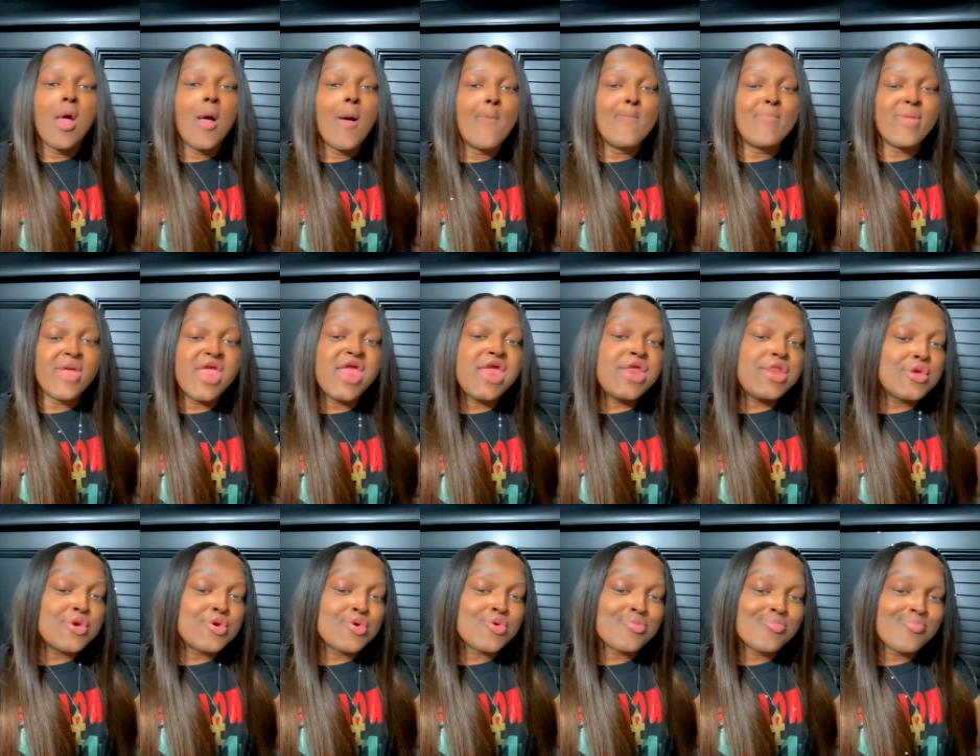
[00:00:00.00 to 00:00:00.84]
But
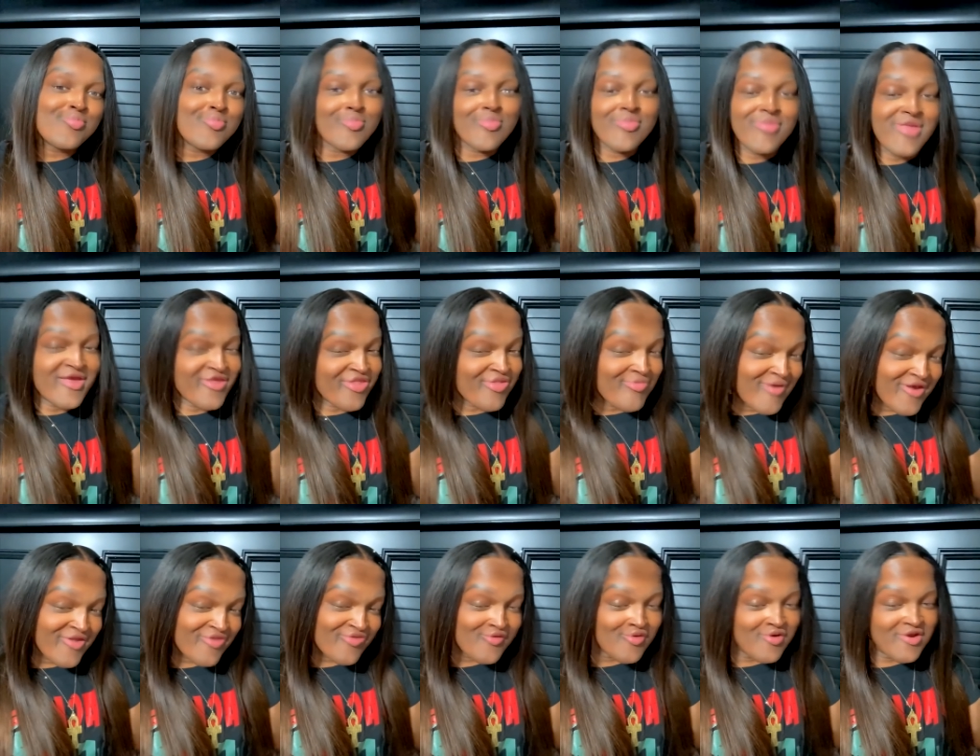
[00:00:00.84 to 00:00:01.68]
anywho, that's my
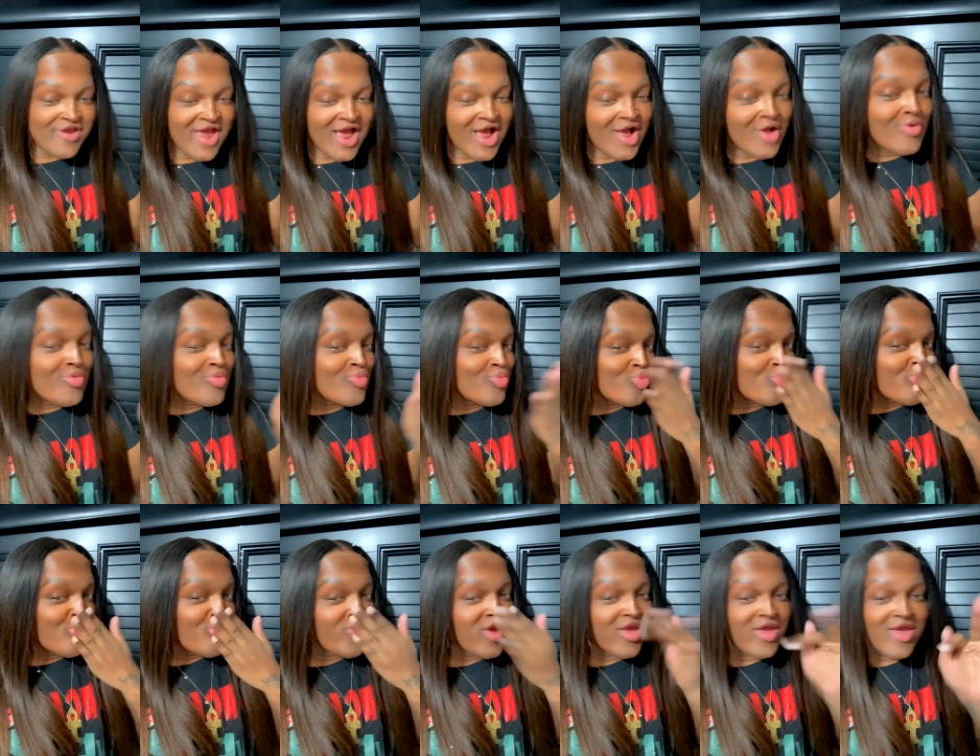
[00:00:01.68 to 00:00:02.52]
story, y'all.
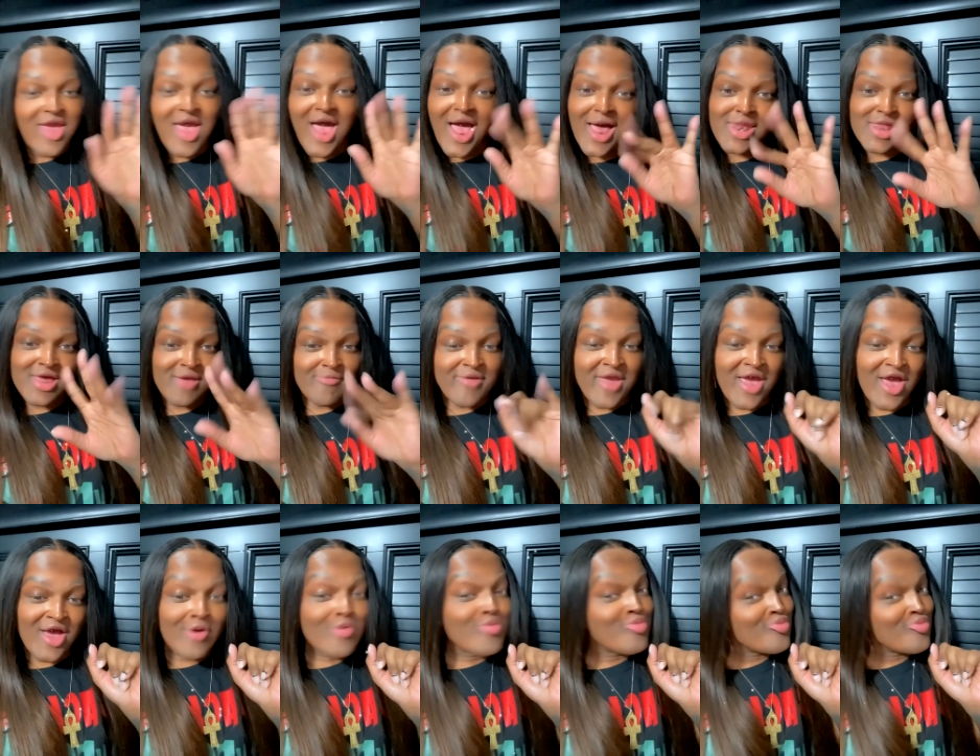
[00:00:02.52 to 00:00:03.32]
I love y'all.